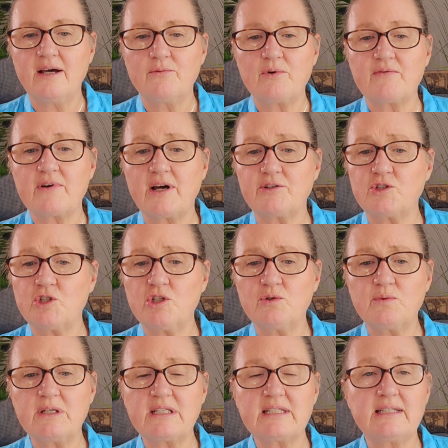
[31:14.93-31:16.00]
we've got 2
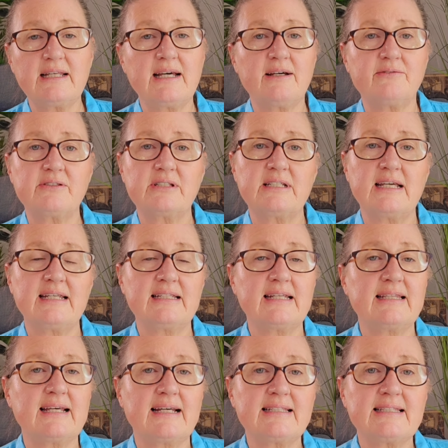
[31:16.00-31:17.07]
weeks left, and then
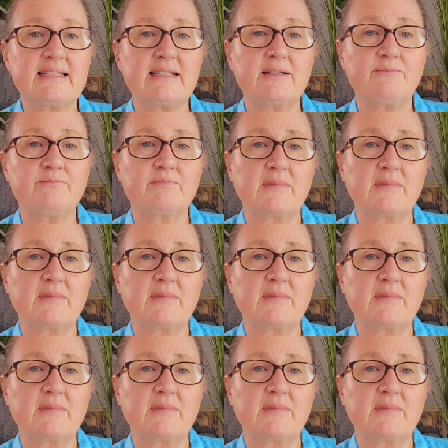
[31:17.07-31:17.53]
that's it.